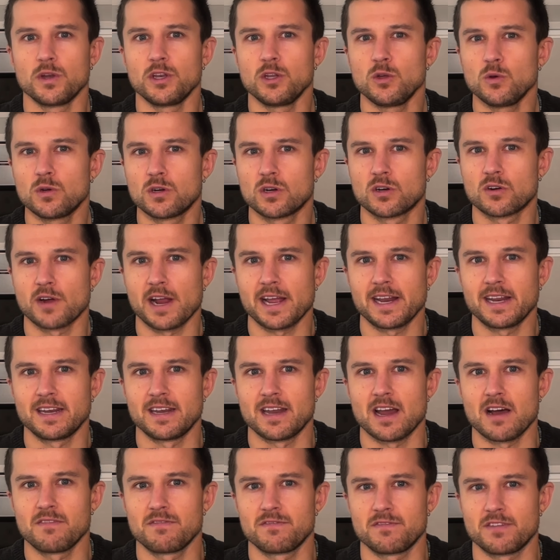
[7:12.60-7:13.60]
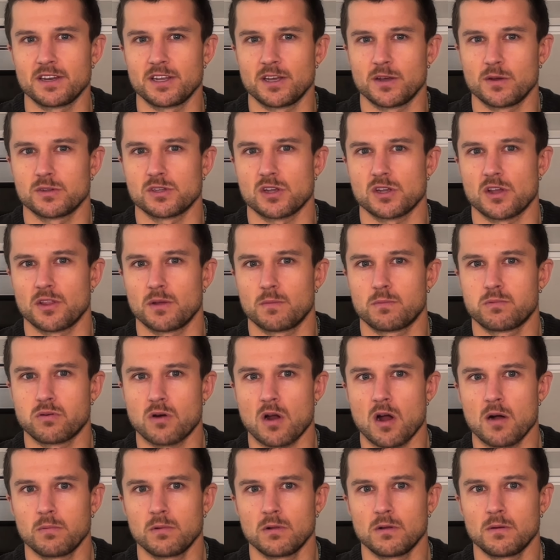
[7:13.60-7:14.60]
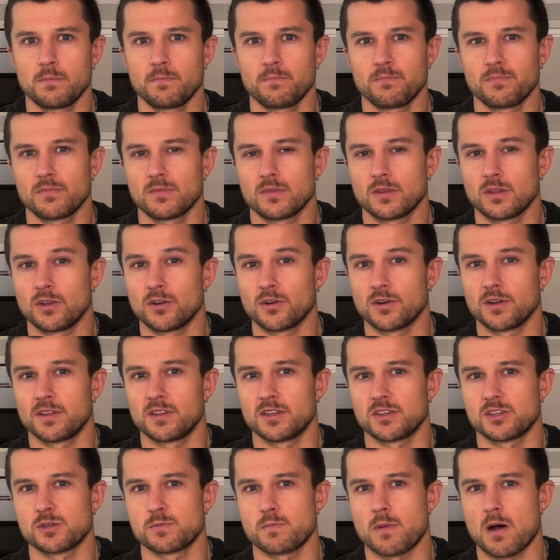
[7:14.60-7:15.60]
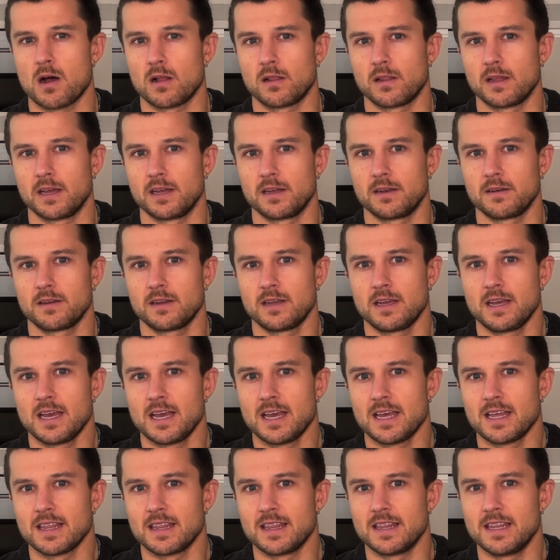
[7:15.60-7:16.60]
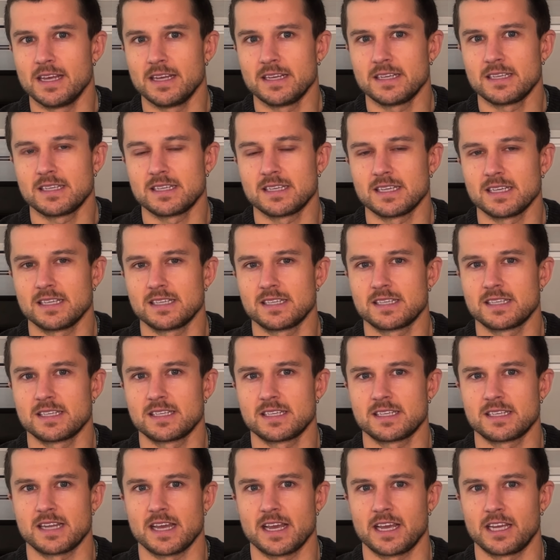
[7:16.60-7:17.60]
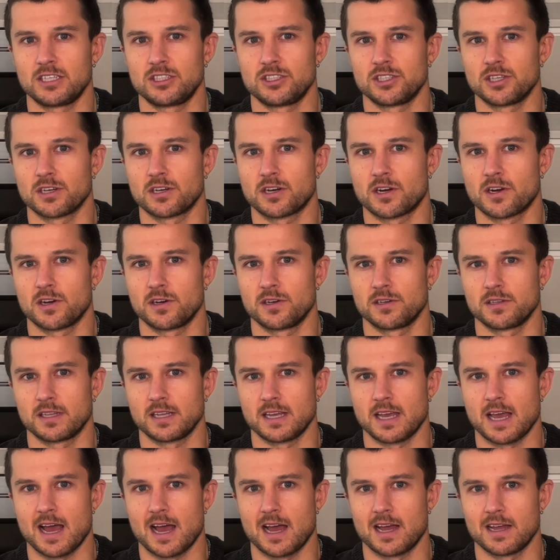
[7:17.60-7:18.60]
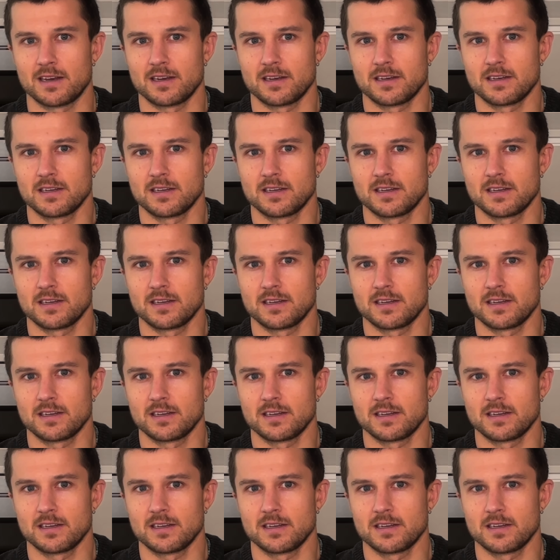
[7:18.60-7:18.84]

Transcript: when you create enough videos on the problem, you're in the spotlight. This is the stage you're currently at.